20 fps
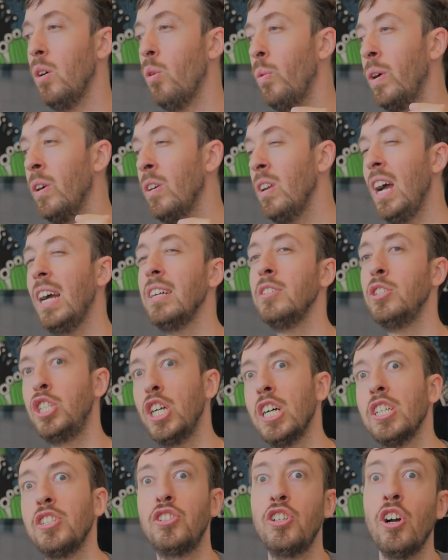we're not
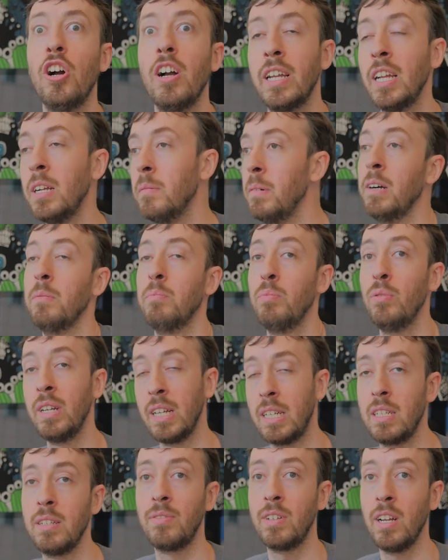just talking about
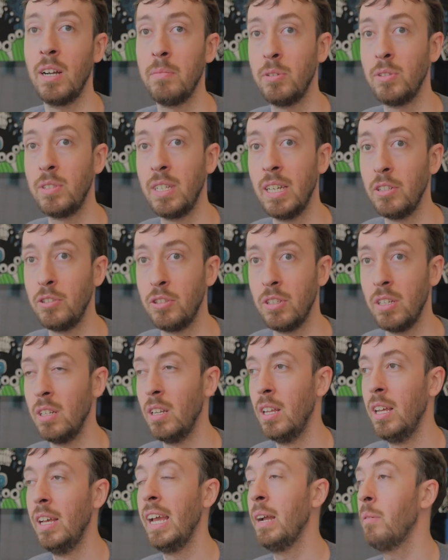predictive computation,
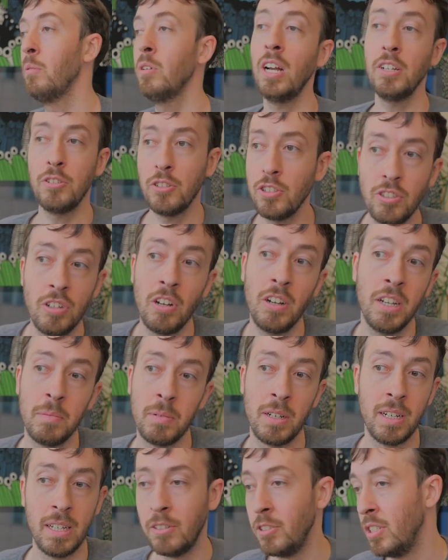and we're not just talking
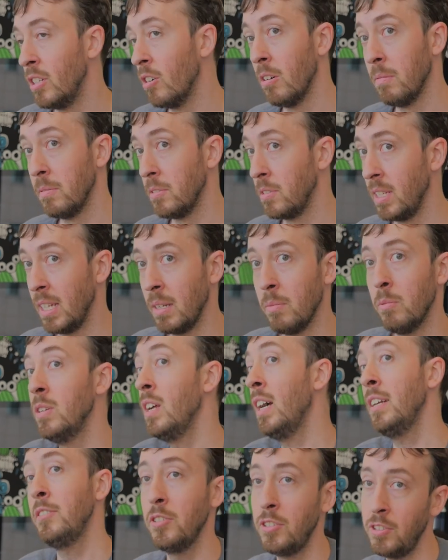about energy harvesting, and we're
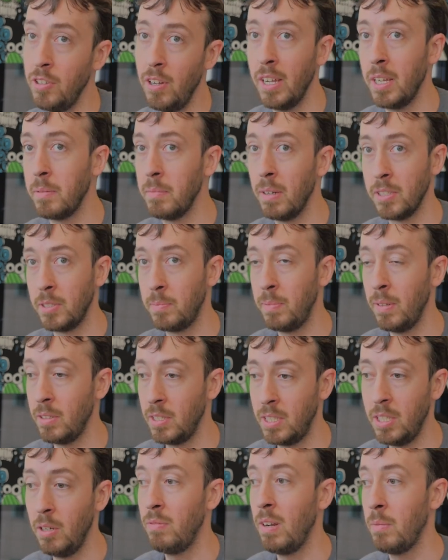not just talking about
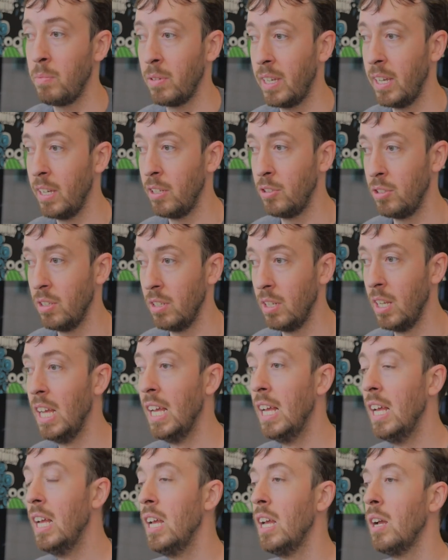self-replication.
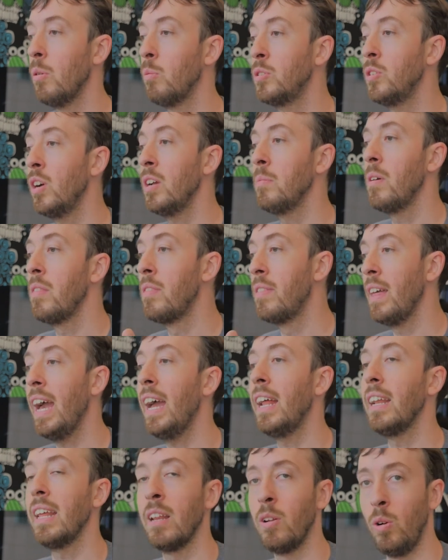We're talking about
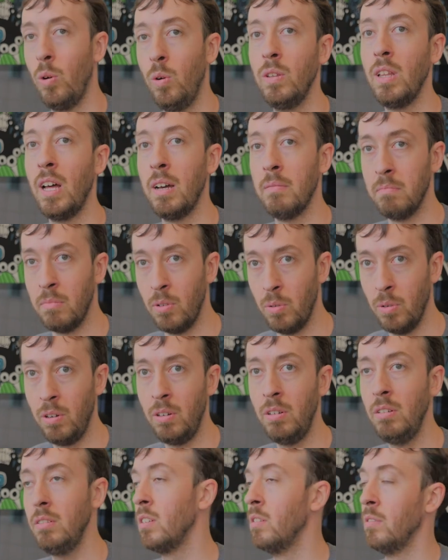that and a whole lot
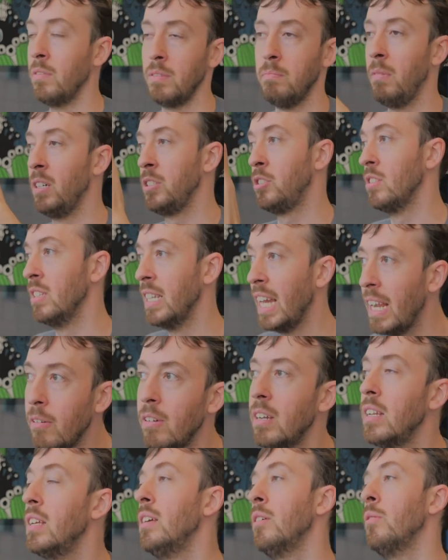more, you know, the
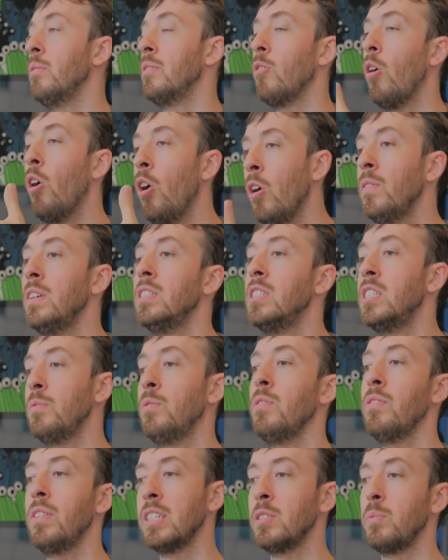modularity, you know, there are all these
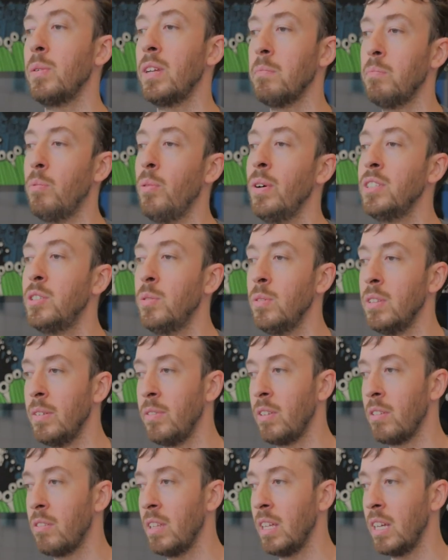different things we can point to in
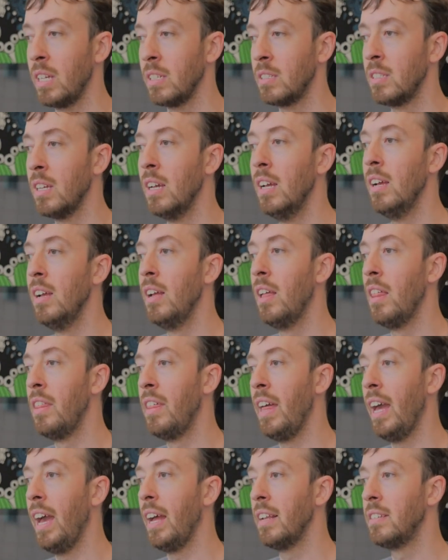living things
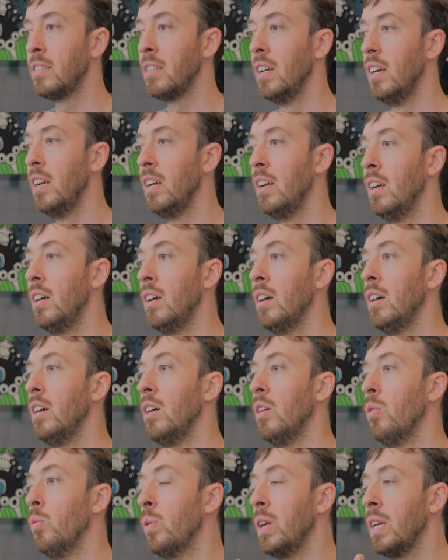that
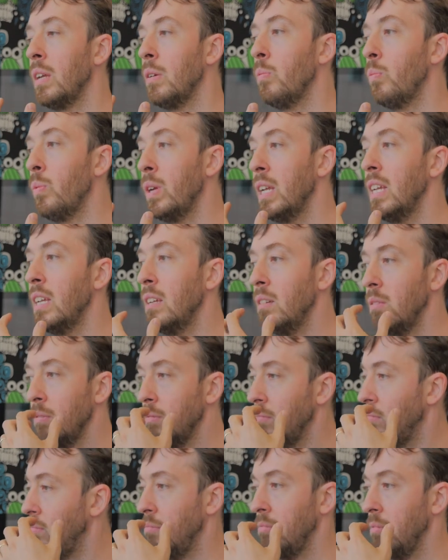we
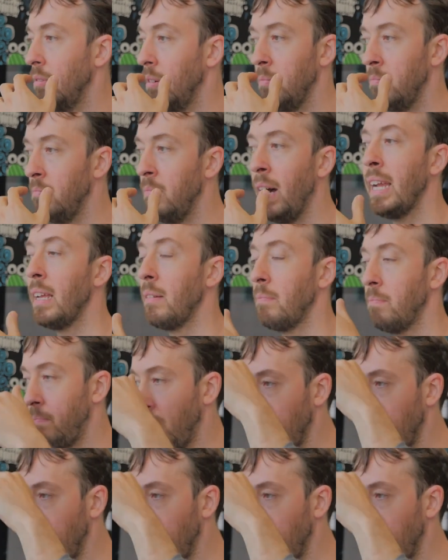might